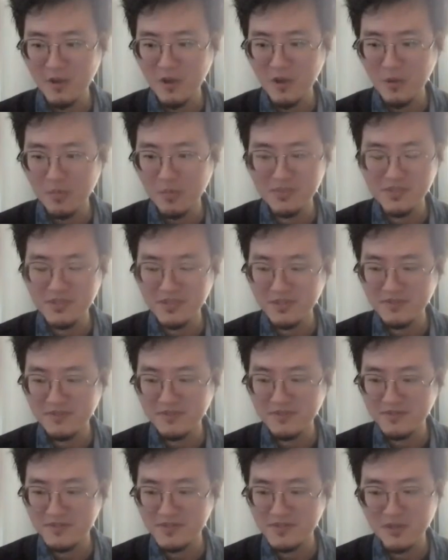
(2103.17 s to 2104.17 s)
hopes
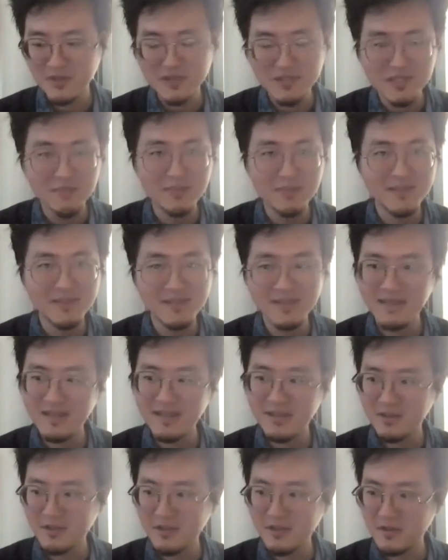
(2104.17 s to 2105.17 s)
of
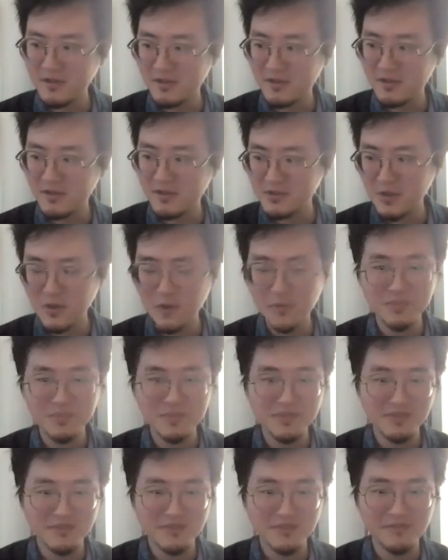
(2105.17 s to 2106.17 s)
serendipity and also
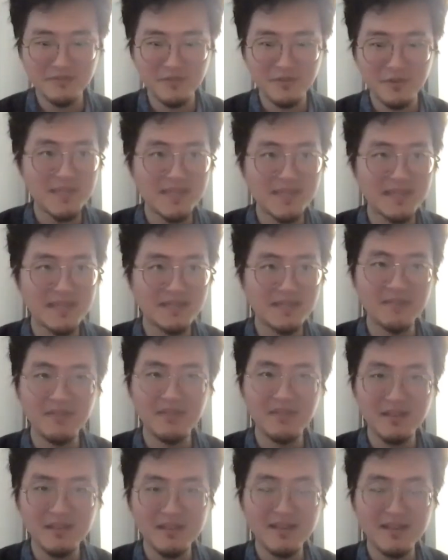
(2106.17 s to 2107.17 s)
hopes of missing
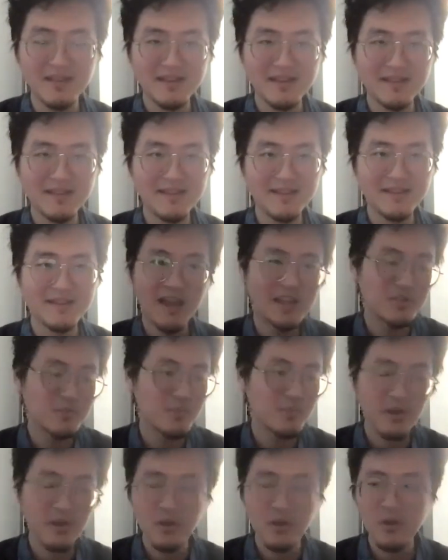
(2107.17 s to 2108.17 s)
something. I
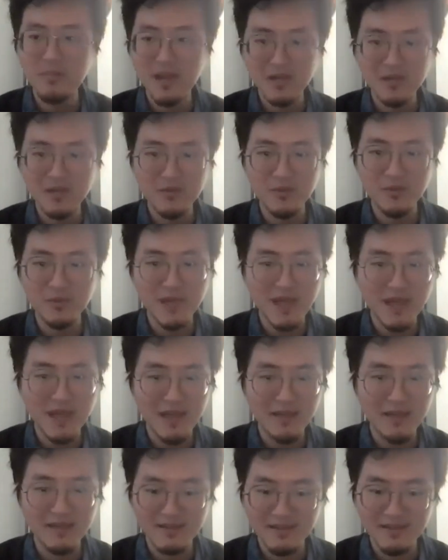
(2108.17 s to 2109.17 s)
guess we're going back to
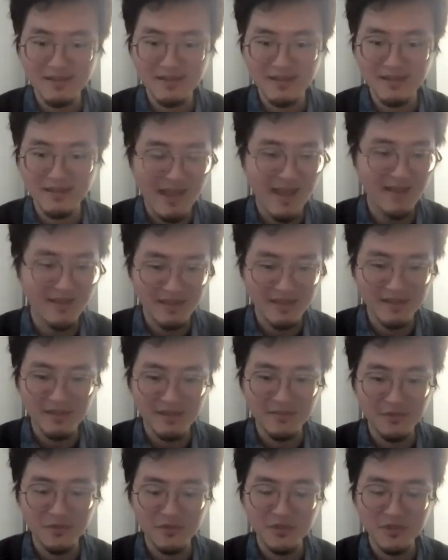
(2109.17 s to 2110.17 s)
Yunnan again
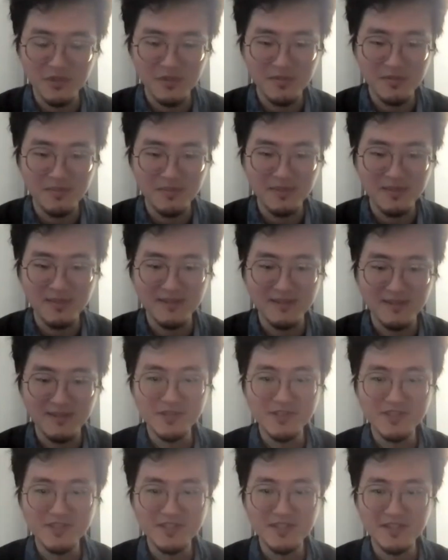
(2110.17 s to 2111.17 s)
in the future, but
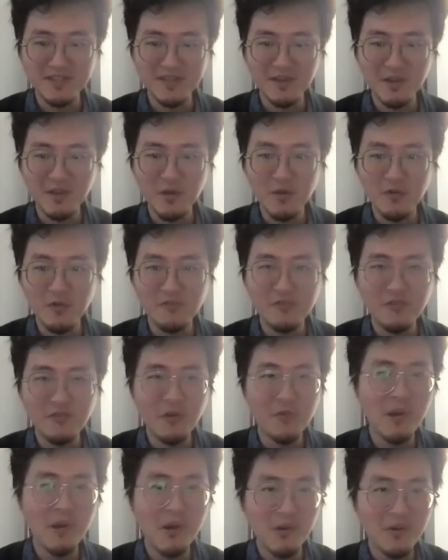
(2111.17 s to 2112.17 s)
just the whole
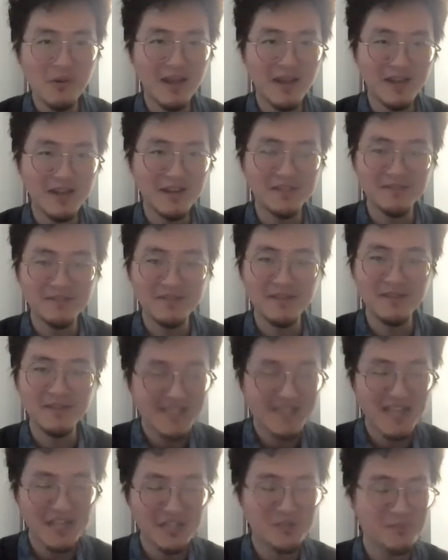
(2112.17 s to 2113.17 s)
FOMO kind of
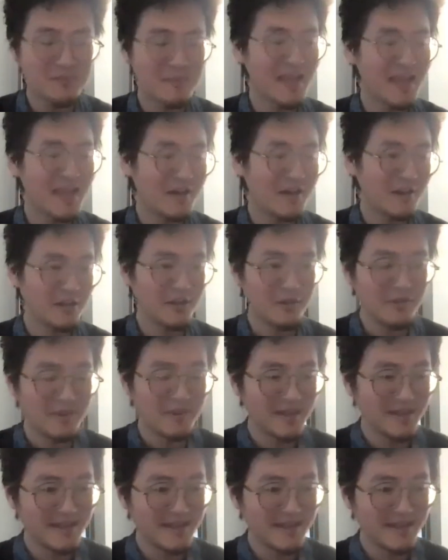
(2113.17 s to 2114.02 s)
sketch me out a little